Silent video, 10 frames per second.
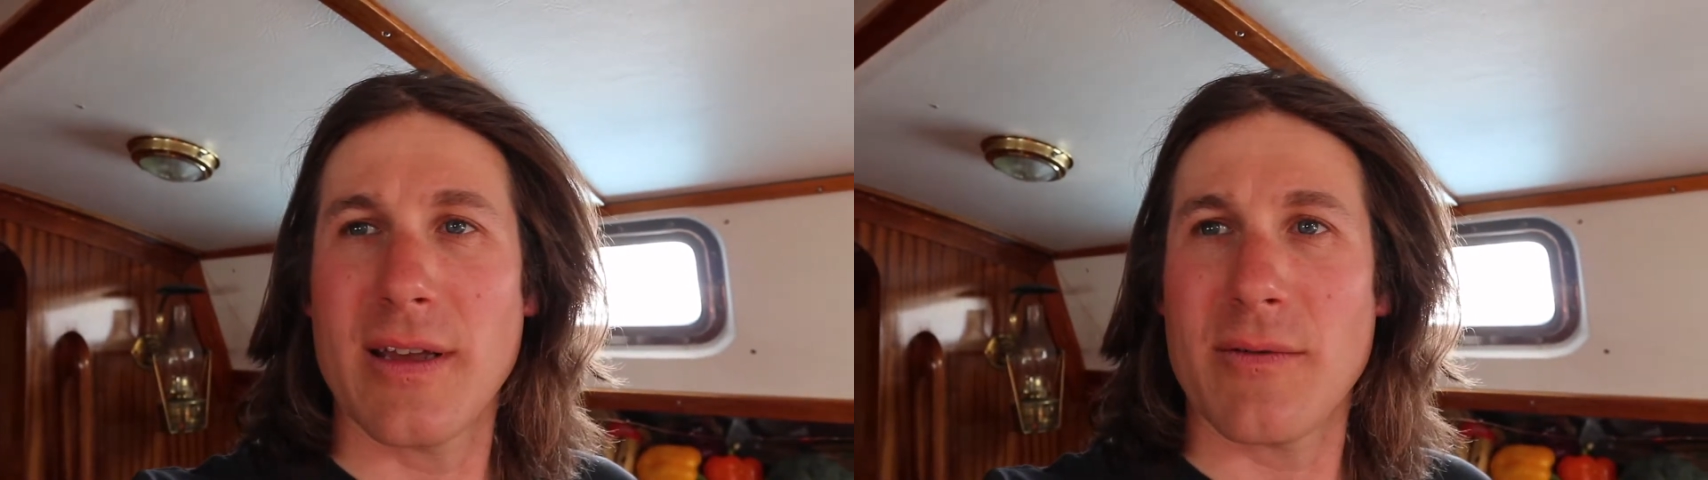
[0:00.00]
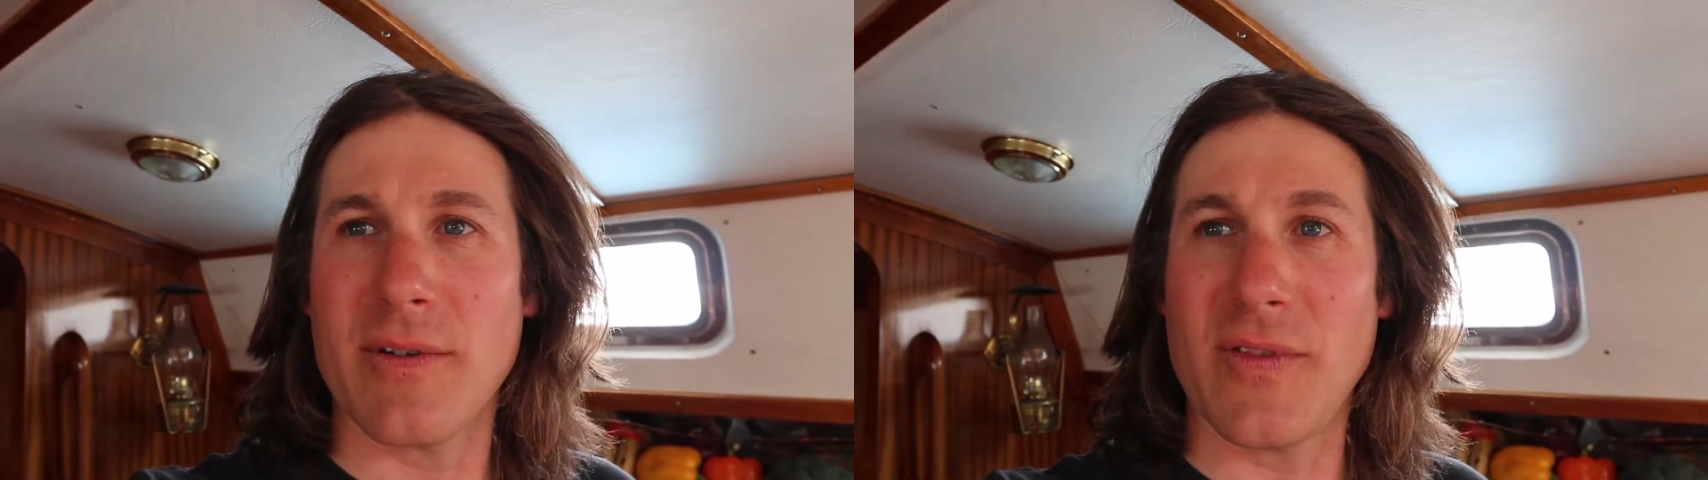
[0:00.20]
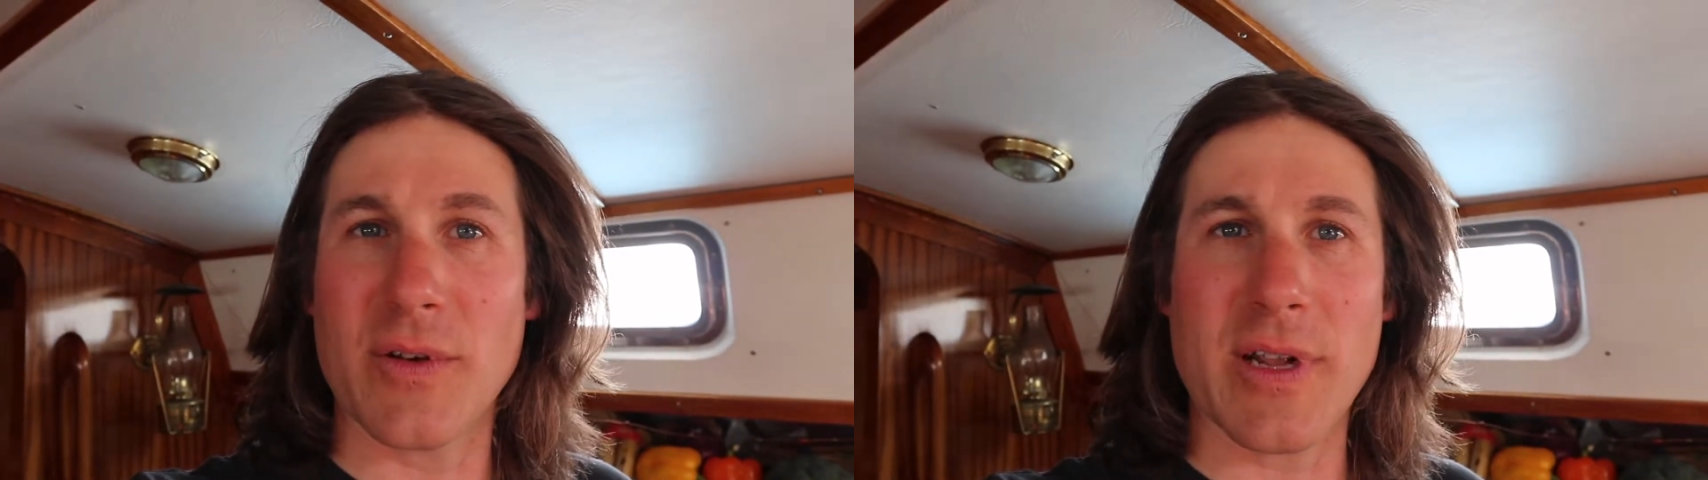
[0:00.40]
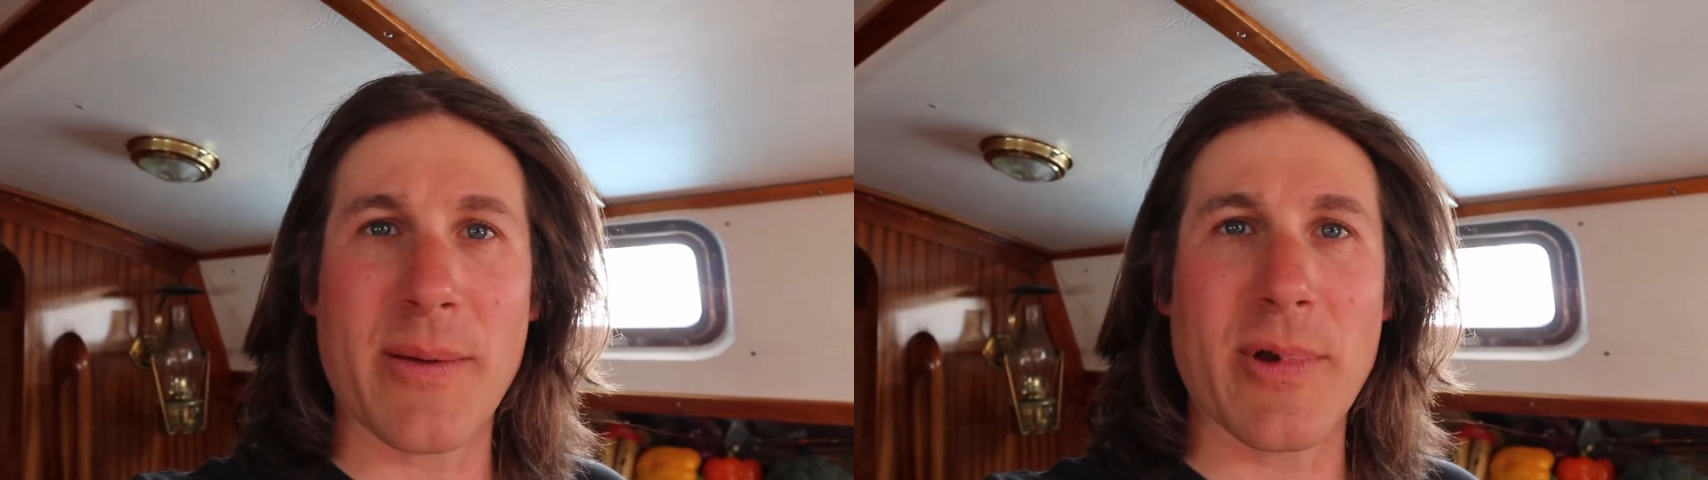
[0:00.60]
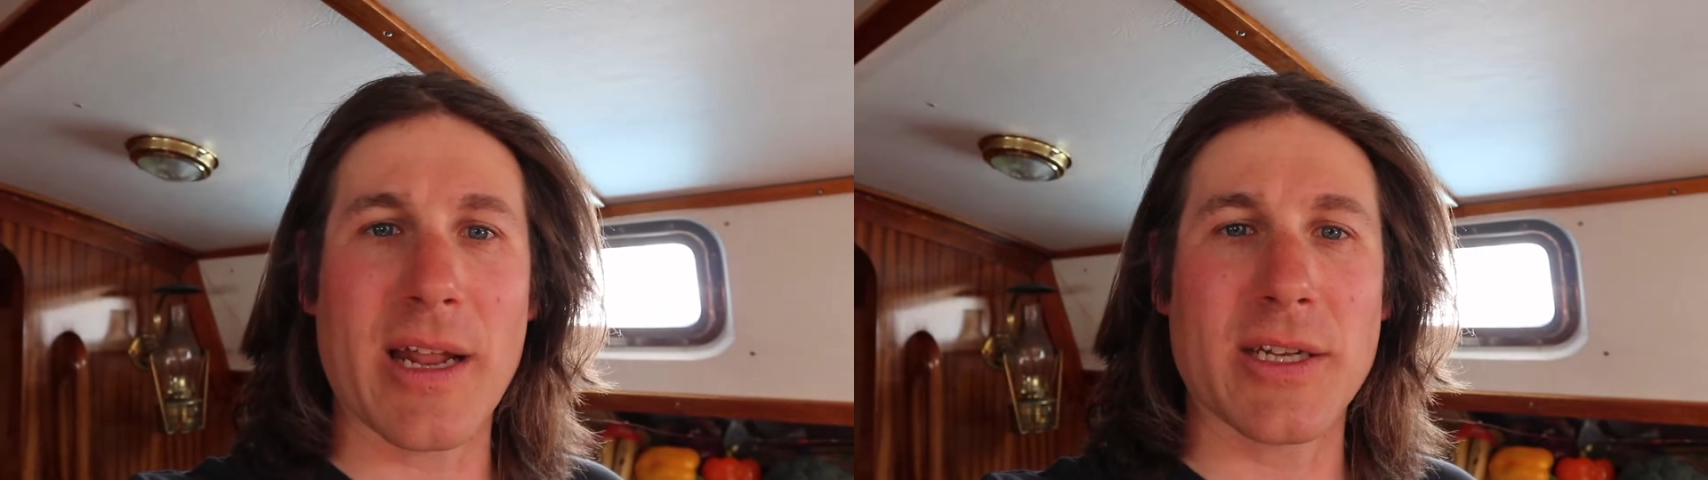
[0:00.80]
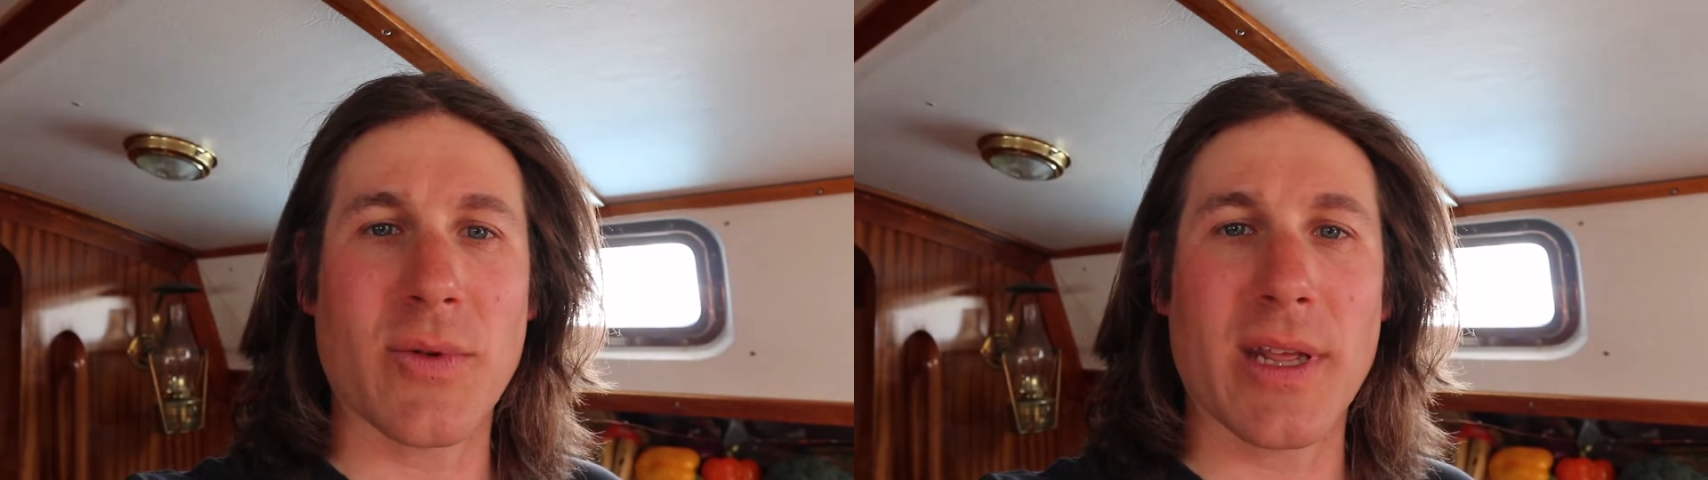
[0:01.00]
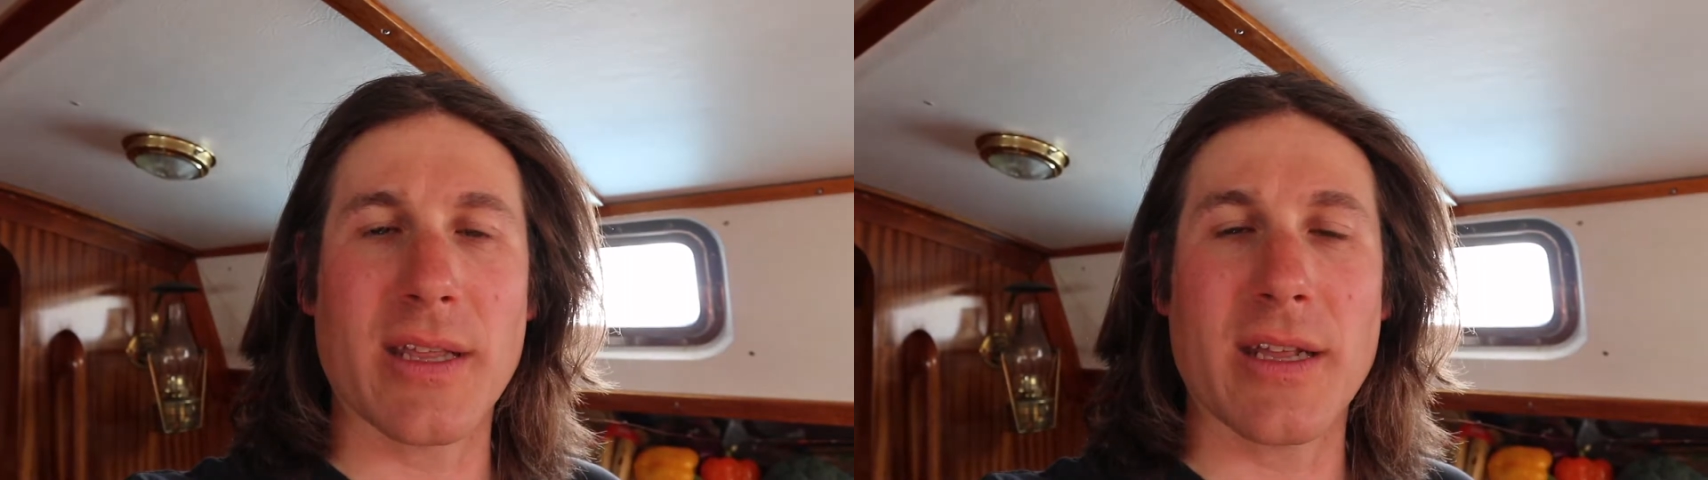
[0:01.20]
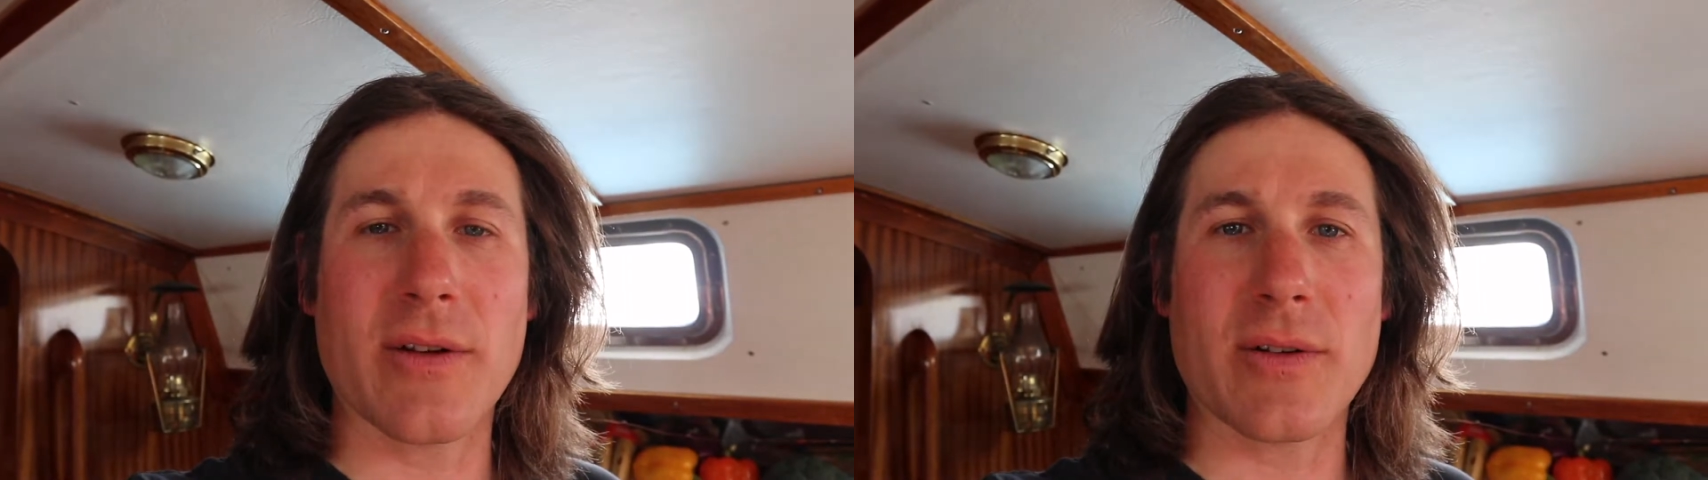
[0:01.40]
We filled up. We had 20
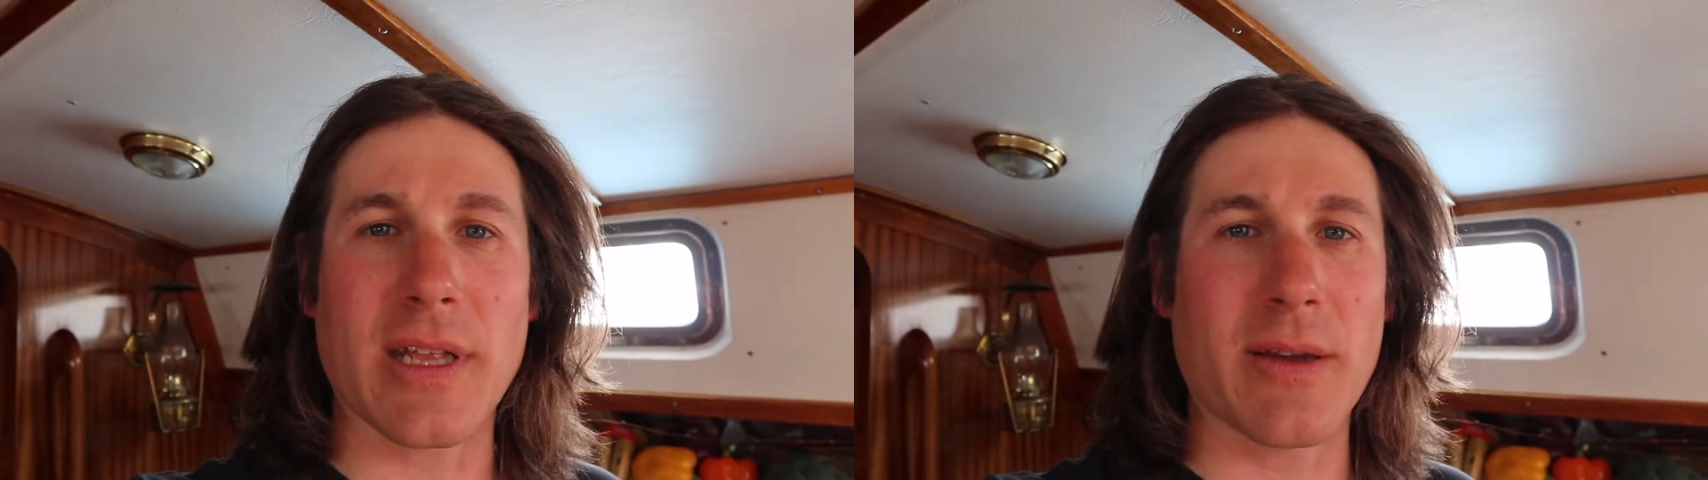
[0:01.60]
liters.